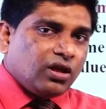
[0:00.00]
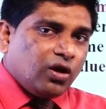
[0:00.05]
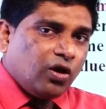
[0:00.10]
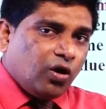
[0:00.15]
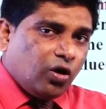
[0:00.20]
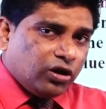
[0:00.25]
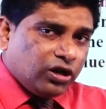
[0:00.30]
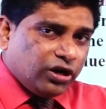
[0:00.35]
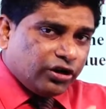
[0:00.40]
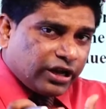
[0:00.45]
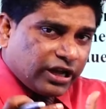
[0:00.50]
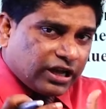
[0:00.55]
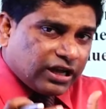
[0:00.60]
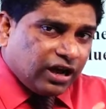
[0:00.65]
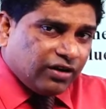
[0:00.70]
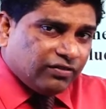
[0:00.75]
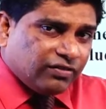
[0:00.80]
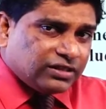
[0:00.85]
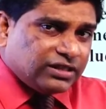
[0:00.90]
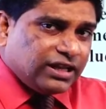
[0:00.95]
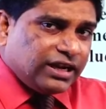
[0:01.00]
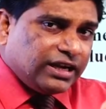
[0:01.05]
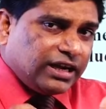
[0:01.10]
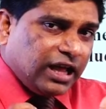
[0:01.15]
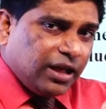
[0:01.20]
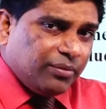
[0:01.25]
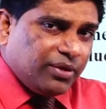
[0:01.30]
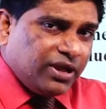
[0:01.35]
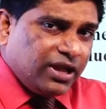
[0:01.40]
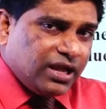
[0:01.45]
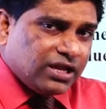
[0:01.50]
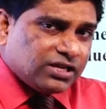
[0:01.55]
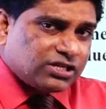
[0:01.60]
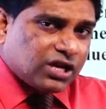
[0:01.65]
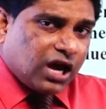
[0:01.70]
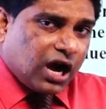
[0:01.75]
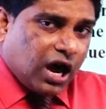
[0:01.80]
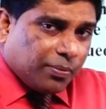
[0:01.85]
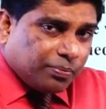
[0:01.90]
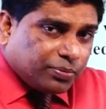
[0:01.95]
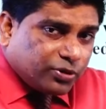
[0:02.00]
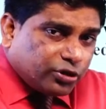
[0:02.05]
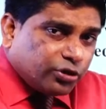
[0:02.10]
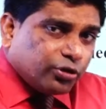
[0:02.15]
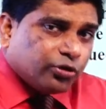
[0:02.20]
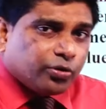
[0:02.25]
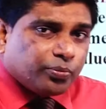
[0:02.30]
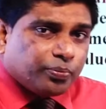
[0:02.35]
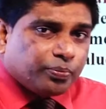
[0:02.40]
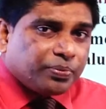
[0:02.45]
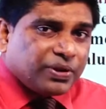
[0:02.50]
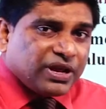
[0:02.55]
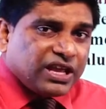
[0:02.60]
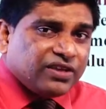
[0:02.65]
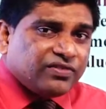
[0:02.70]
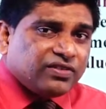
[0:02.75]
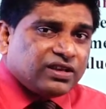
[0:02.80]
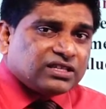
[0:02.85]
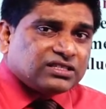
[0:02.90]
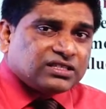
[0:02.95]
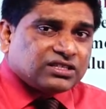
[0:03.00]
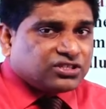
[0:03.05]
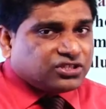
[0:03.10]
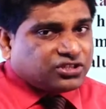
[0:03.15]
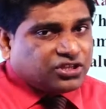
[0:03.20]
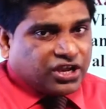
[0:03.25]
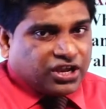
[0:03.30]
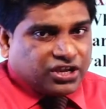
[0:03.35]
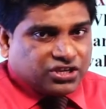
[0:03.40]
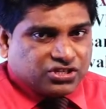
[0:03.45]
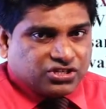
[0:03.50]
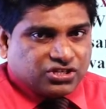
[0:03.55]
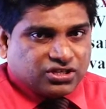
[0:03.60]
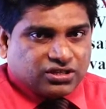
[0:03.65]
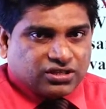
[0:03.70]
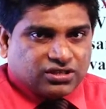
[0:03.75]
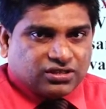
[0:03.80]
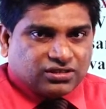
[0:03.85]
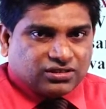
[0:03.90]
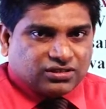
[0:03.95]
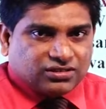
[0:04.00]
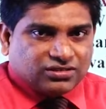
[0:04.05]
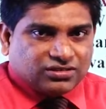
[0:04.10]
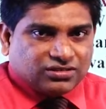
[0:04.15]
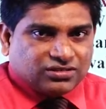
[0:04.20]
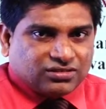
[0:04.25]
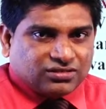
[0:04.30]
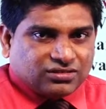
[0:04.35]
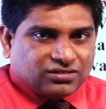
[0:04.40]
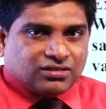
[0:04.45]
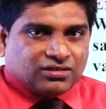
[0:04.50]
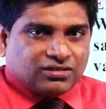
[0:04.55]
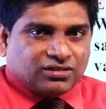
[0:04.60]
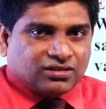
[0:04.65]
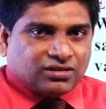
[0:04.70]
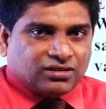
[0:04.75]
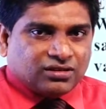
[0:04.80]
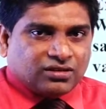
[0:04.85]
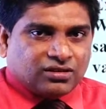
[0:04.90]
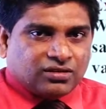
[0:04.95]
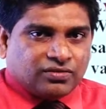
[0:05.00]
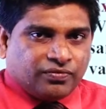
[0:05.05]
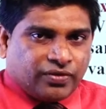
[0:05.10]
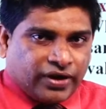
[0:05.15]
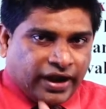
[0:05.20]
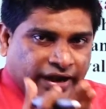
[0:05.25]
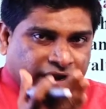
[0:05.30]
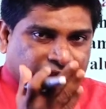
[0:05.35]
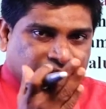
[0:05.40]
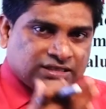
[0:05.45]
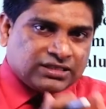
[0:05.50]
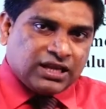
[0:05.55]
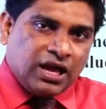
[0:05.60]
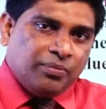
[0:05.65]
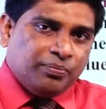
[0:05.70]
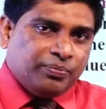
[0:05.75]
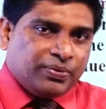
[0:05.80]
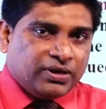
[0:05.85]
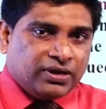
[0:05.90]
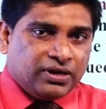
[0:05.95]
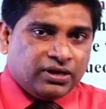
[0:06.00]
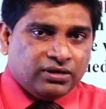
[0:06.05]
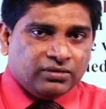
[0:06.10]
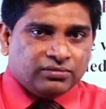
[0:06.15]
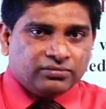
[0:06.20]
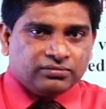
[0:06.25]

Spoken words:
Only recover the damage up to previous stage. For an example,